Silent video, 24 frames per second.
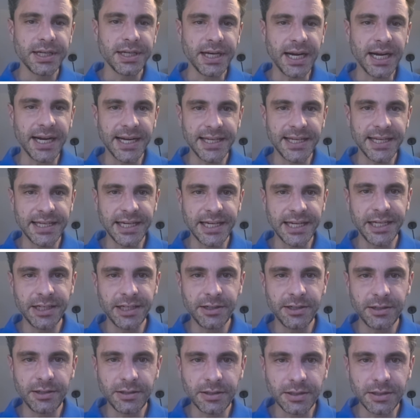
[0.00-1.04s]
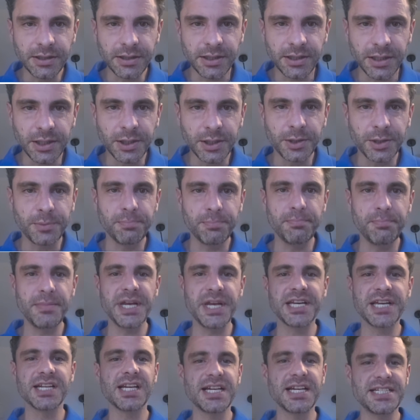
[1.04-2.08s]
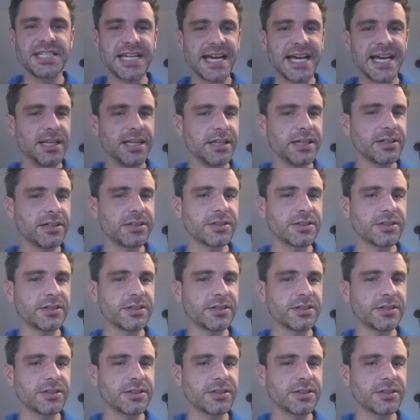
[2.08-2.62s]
Highlight, make it italic.